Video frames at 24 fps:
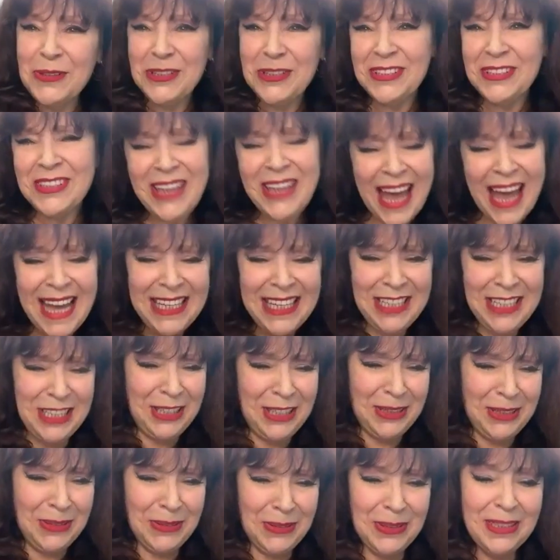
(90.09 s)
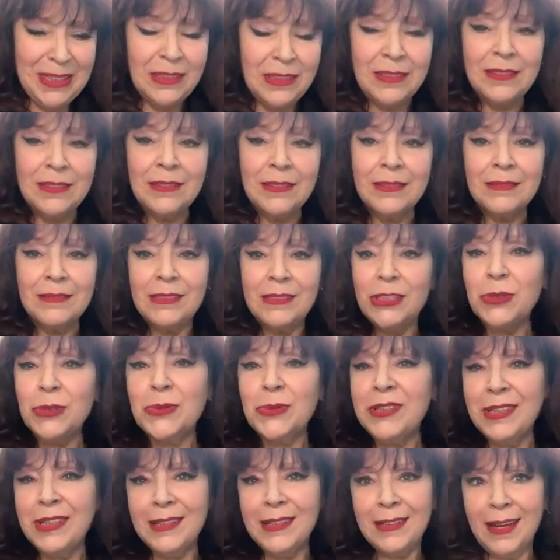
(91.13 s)
Thank you. Do you
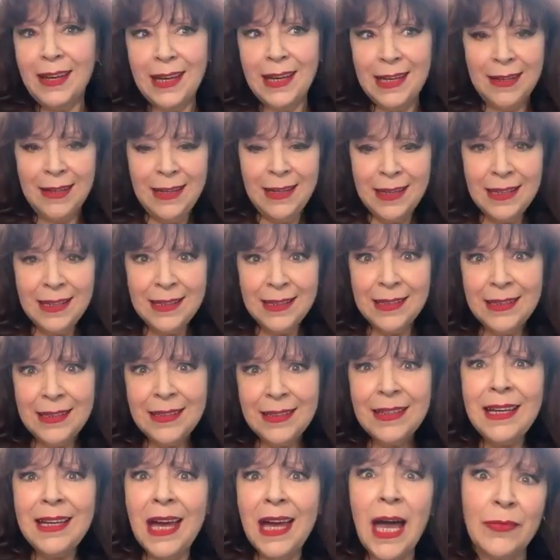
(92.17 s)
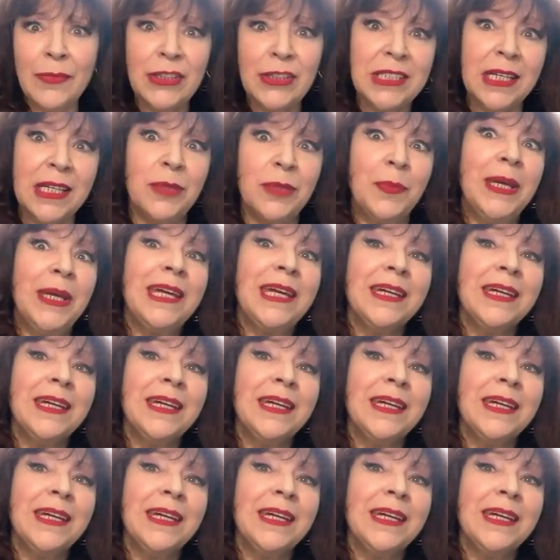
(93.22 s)
think I have it in me?